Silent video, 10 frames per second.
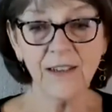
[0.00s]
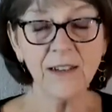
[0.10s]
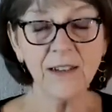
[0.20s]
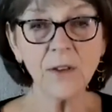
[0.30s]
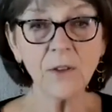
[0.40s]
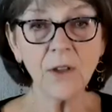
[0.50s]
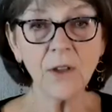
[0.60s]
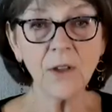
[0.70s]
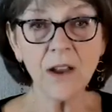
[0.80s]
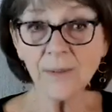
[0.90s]
so
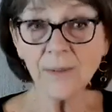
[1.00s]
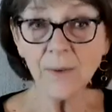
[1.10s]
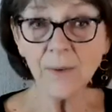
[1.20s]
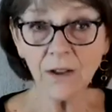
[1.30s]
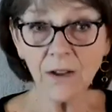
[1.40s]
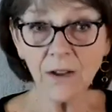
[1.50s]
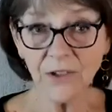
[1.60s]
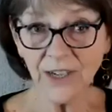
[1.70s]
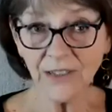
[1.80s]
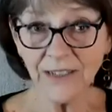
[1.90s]
long as we all
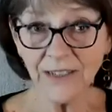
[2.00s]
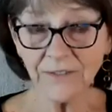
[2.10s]
shall live.